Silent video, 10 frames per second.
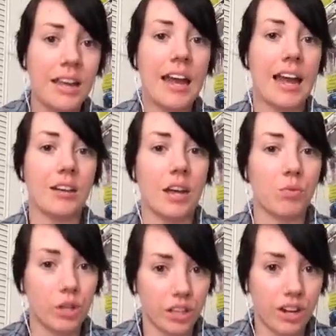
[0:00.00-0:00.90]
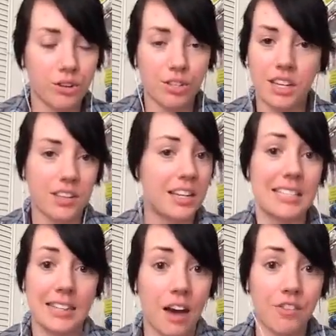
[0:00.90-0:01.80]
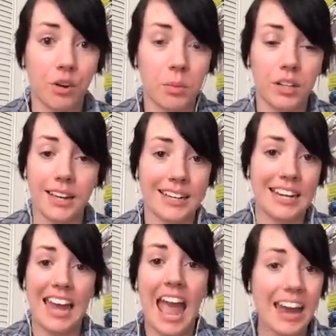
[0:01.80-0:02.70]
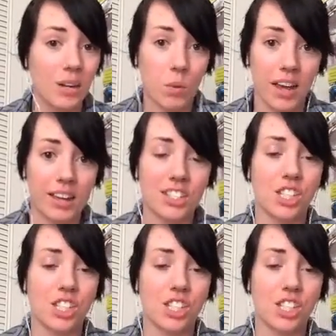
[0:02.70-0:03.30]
and really understand that it is not formulaic in any way.